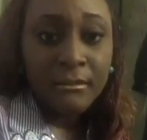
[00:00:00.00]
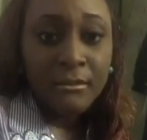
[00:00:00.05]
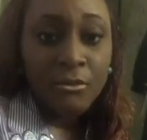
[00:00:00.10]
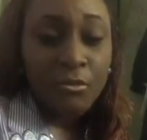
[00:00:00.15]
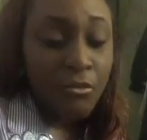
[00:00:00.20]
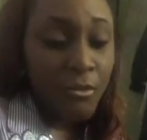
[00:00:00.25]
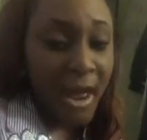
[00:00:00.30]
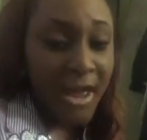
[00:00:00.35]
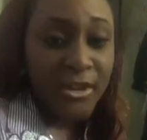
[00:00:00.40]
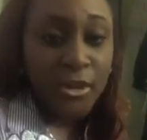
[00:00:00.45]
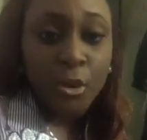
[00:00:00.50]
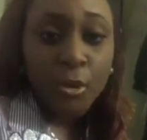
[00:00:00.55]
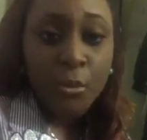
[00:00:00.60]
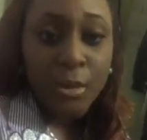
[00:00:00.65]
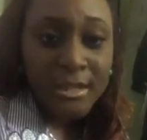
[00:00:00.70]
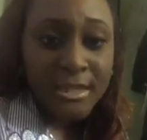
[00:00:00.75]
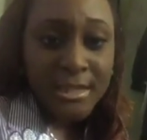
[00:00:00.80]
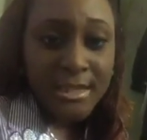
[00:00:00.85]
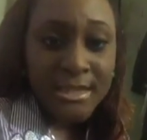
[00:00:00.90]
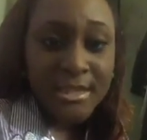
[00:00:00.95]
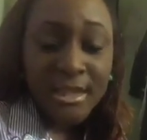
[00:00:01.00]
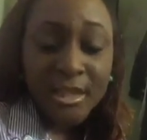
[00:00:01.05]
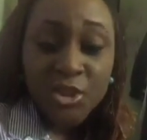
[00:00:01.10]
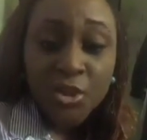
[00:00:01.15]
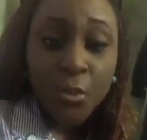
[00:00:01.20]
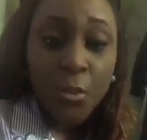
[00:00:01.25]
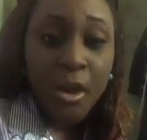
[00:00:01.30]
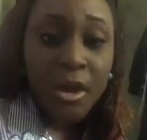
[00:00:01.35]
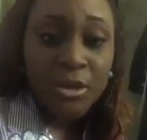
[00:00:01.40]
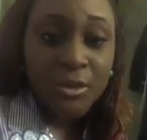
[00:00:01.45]
Write down what it is that
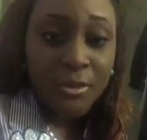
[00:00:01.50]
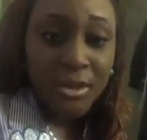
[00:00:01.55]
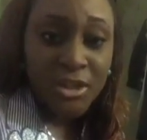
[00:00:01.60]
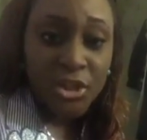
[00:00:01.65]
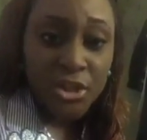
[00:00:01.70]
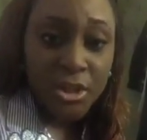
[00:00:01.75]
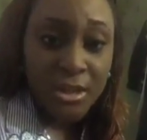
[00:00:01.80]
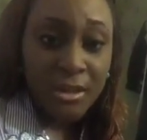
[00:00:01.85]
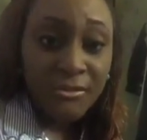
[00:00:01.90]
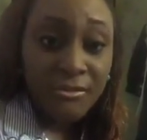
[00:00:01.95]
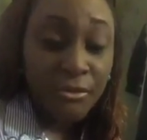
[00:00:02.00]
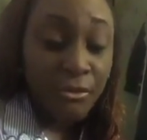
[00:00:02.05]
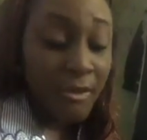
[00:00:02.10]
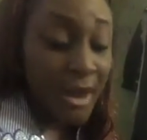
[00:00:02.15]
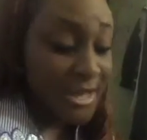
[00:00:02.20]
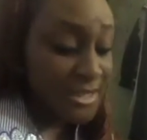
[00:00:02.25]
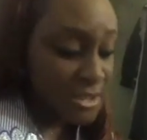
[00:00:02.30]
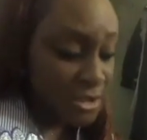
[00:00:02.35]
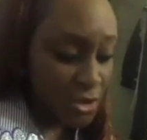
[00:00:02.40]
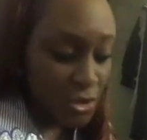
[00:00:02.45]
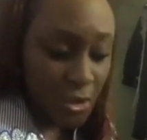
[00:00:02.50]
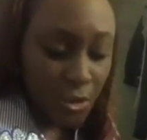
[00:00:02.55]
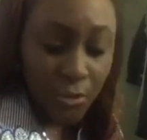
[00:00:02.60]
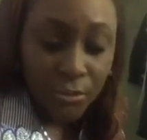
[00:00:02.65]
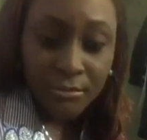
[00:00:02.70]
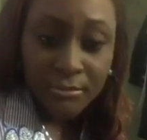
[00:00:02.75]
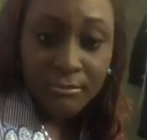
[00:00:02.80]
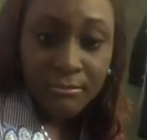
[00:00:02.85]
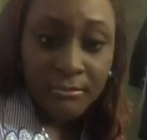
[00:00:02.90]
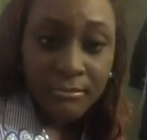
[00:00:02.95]
you want to achieve. Write it
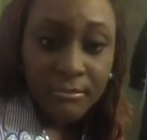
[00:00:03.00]
down.